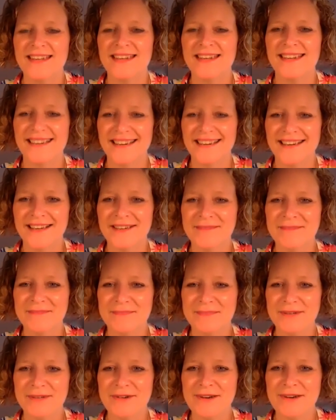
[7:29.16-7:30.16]
um,
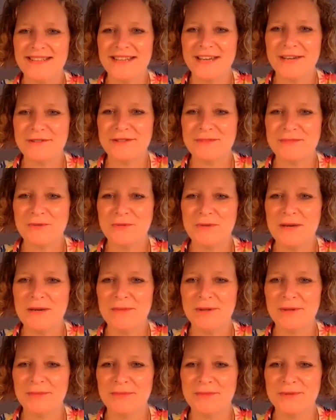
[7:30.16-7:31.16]
be great to have some more
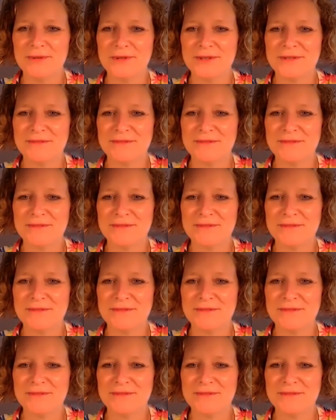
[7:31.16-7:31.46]
people on board.